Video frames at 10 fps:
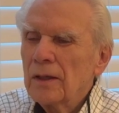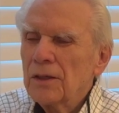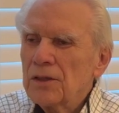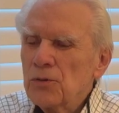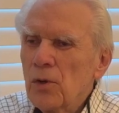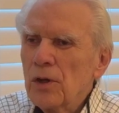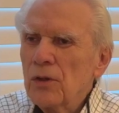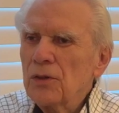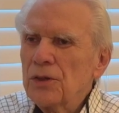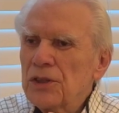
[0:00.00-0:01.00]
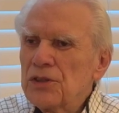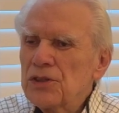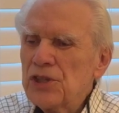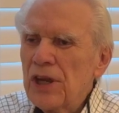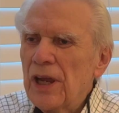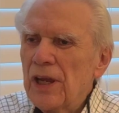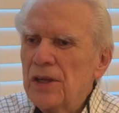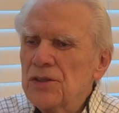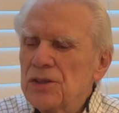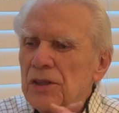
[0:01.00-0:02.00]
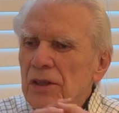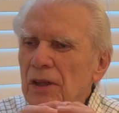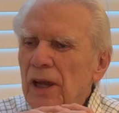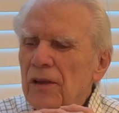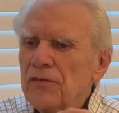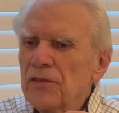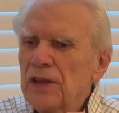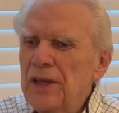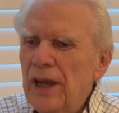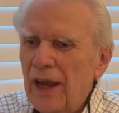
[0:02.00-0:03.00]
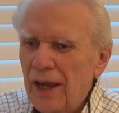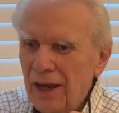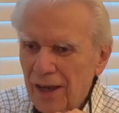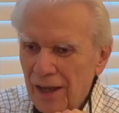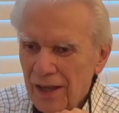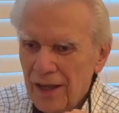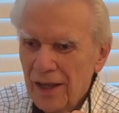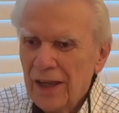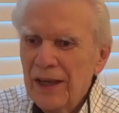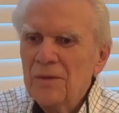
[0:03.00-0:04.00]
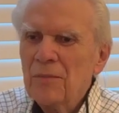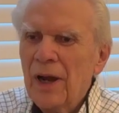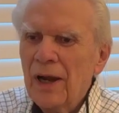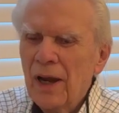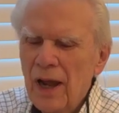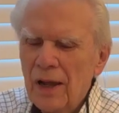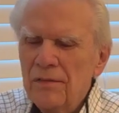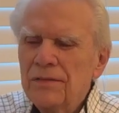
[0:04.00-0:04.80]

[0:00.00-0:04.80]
The world has changed every day in my life.